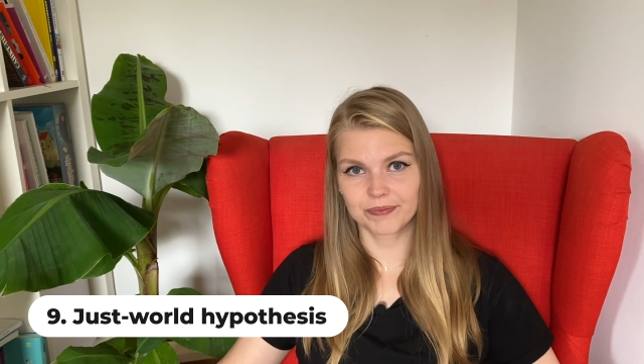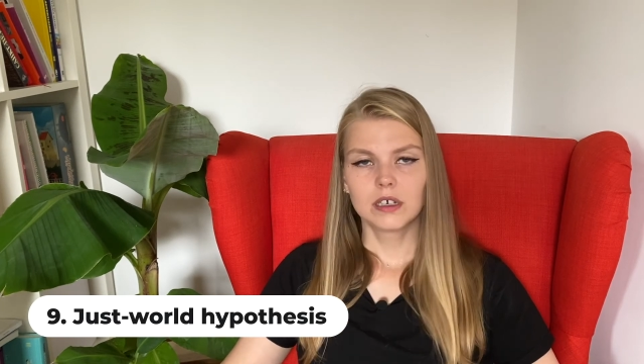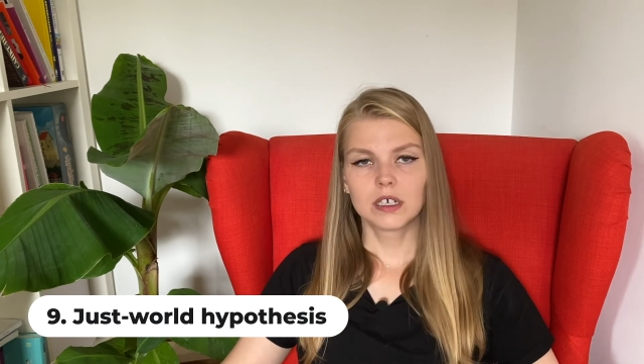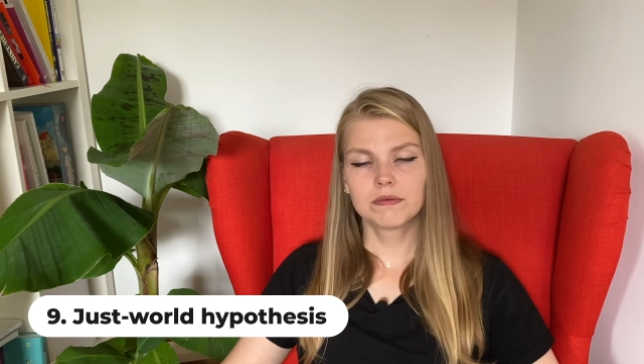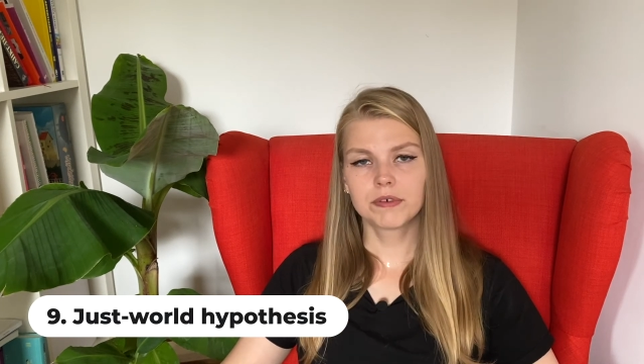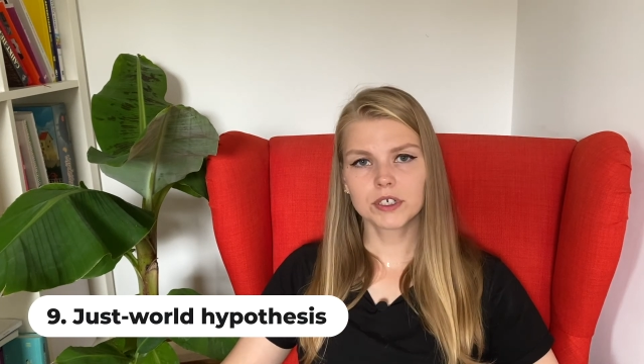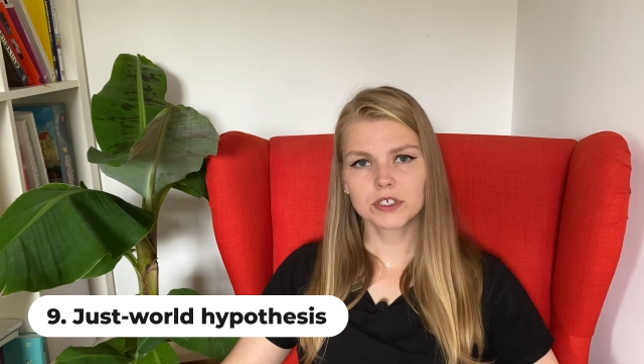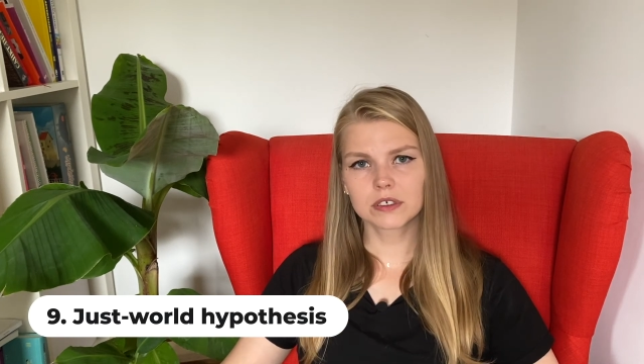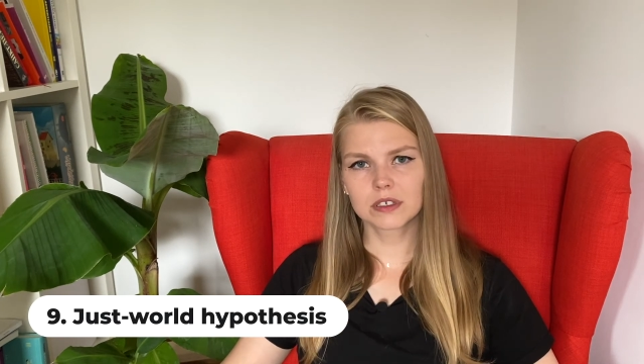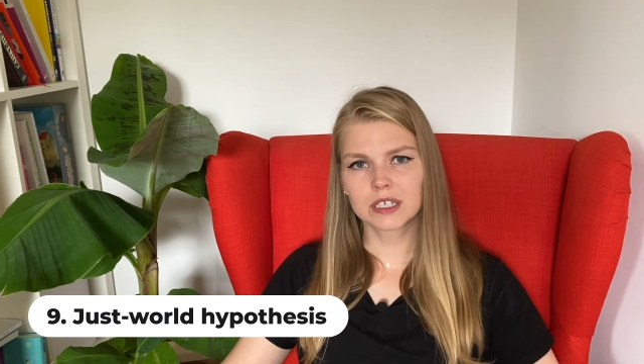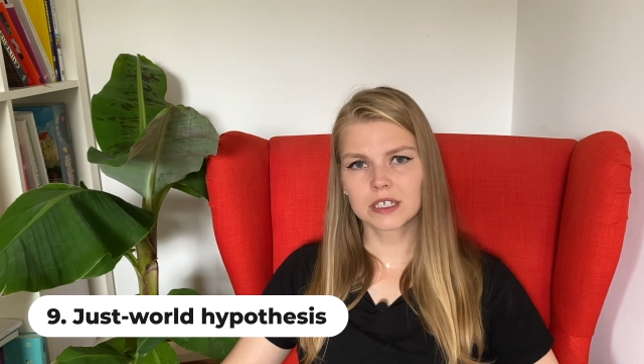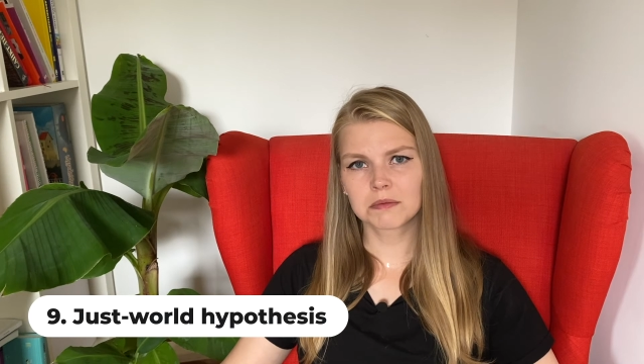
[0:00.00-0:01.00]

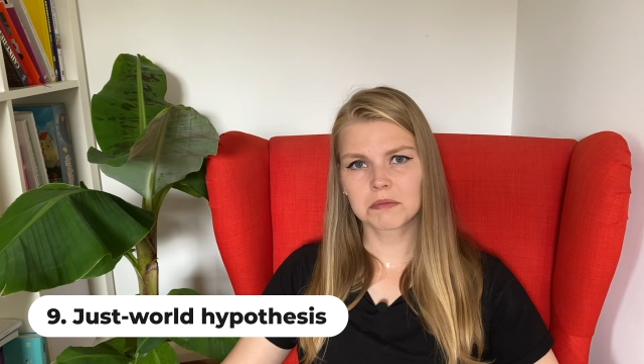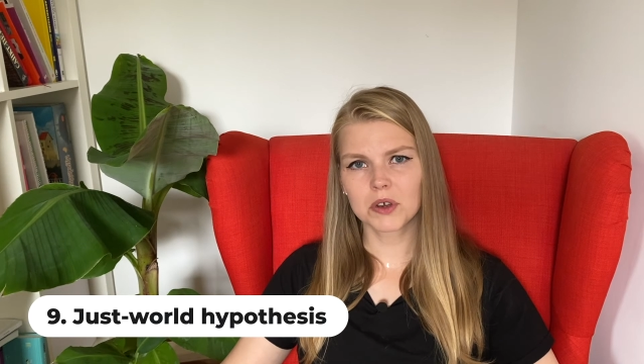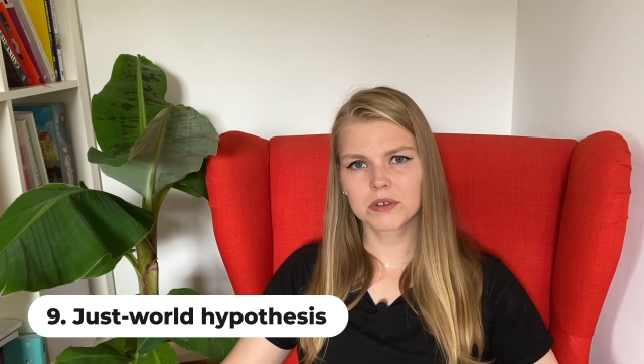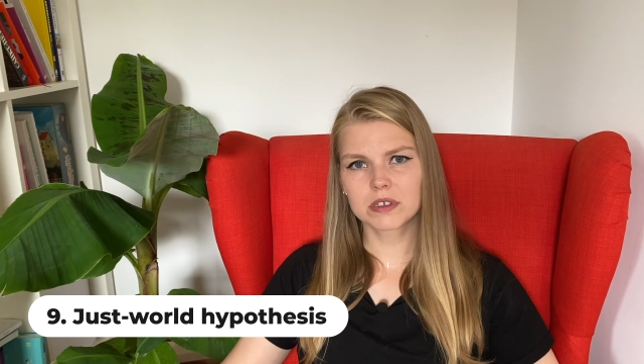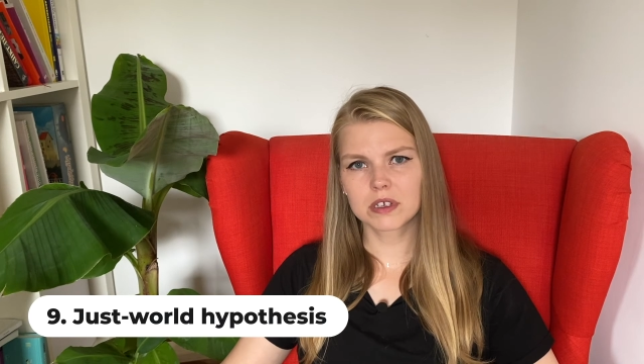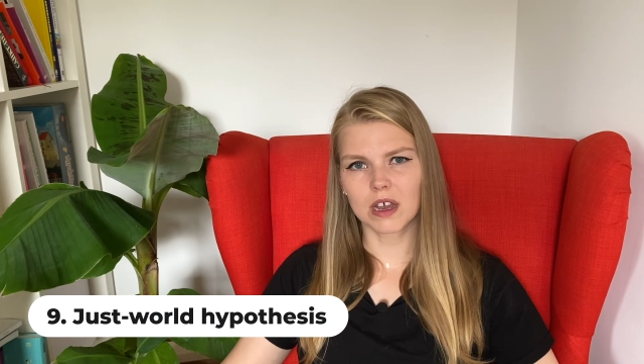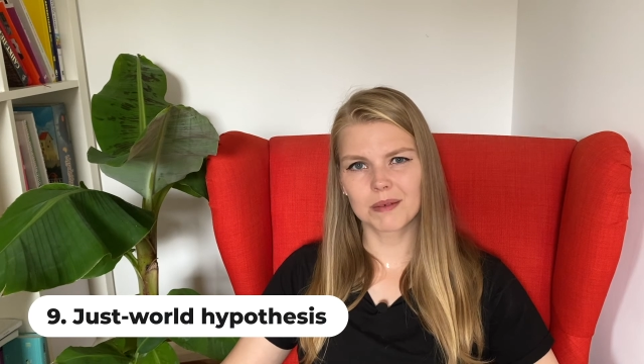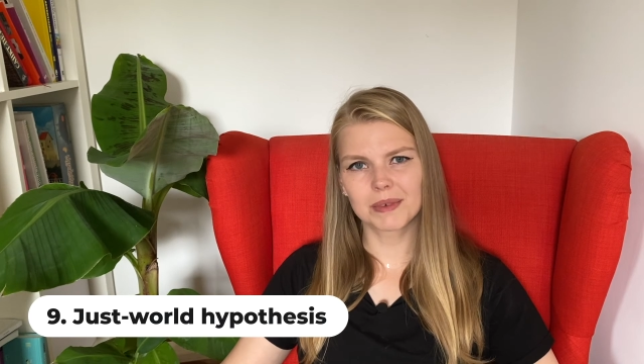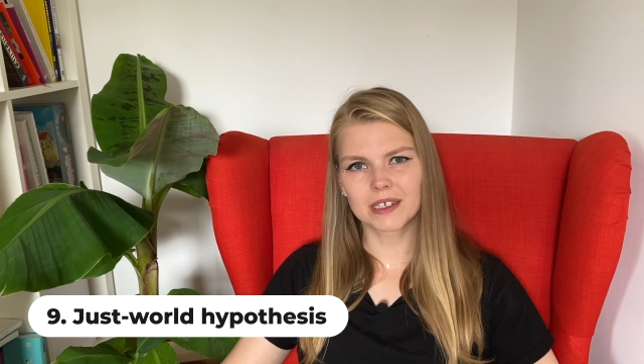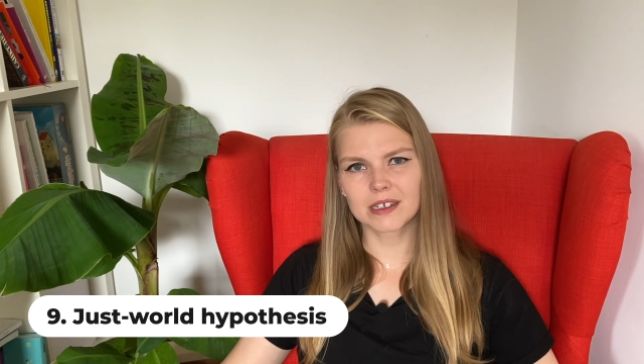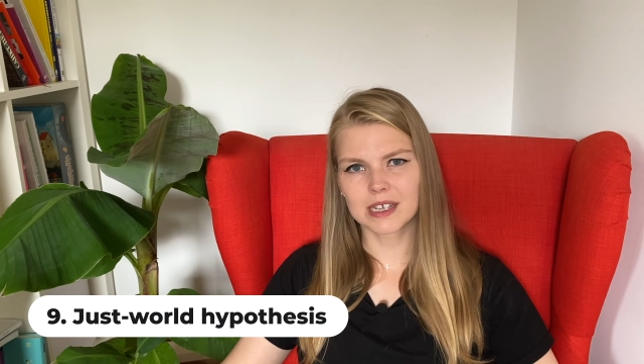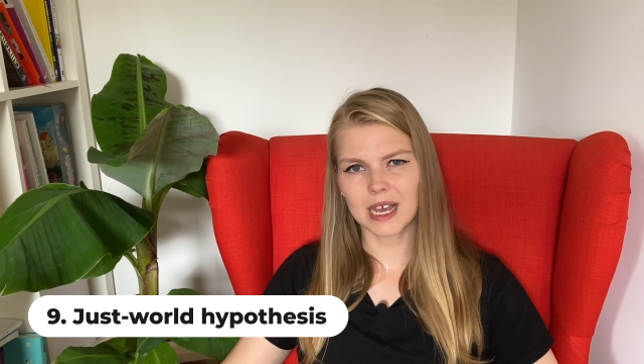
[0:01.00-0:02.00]
Unfortunately, the most common
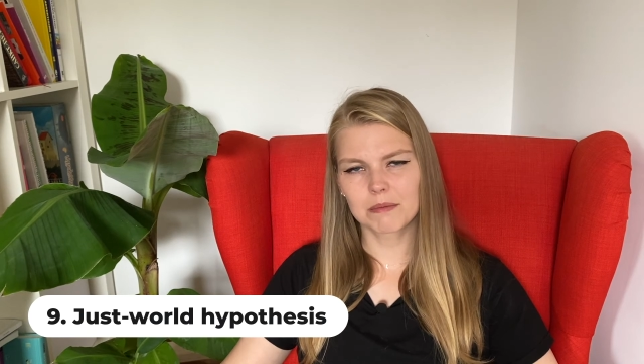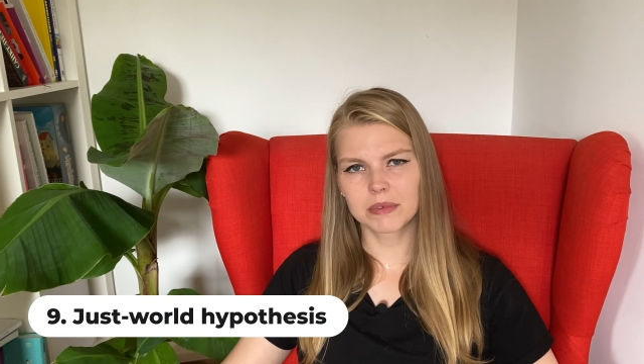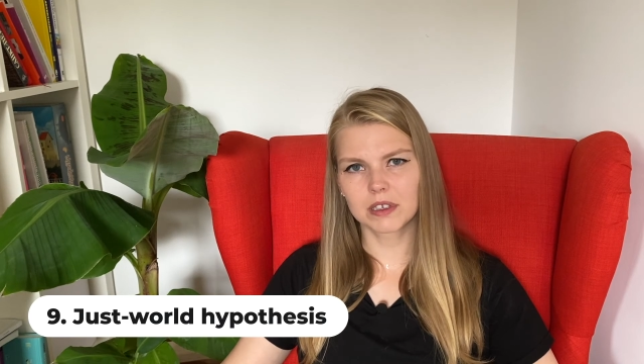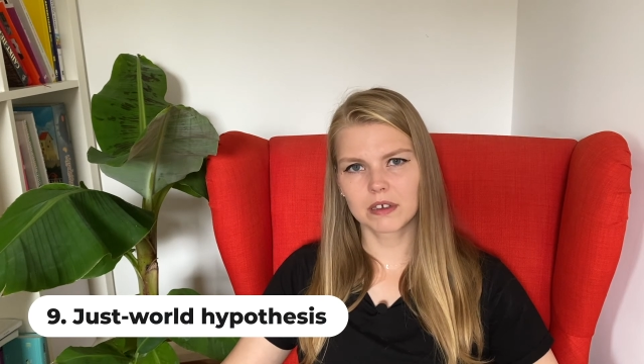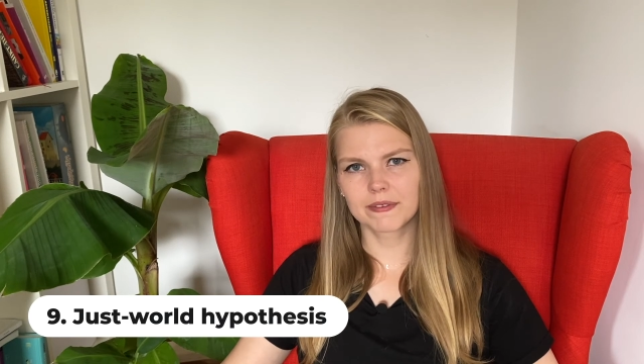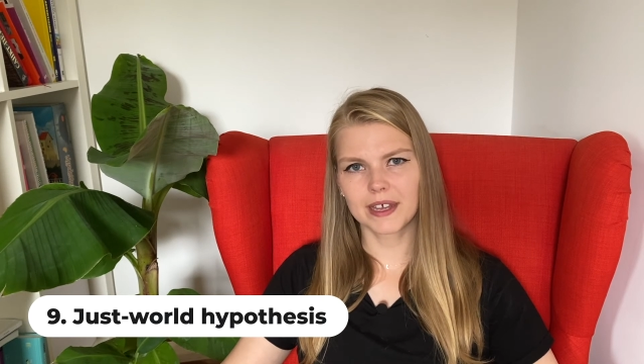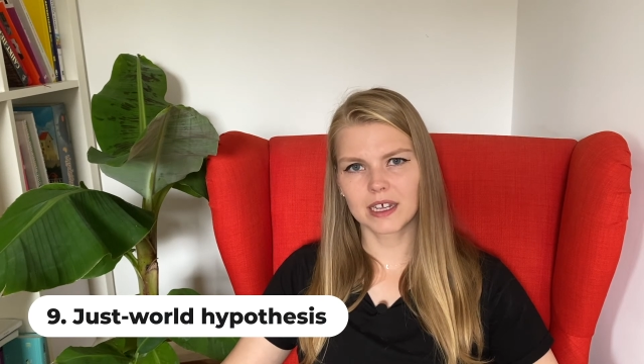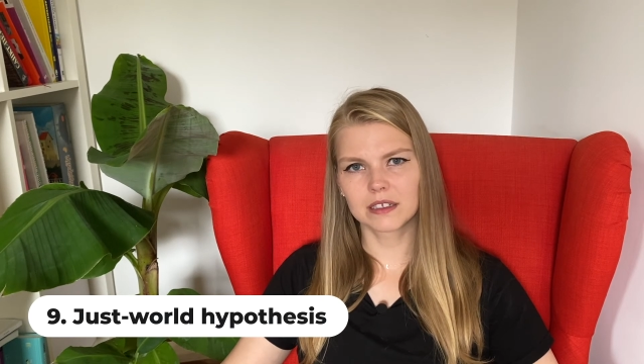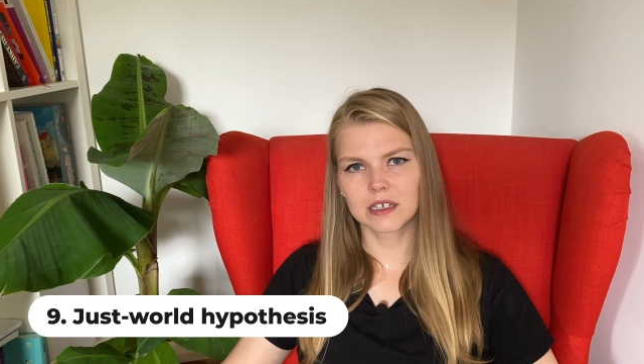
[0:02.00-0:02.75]
example of that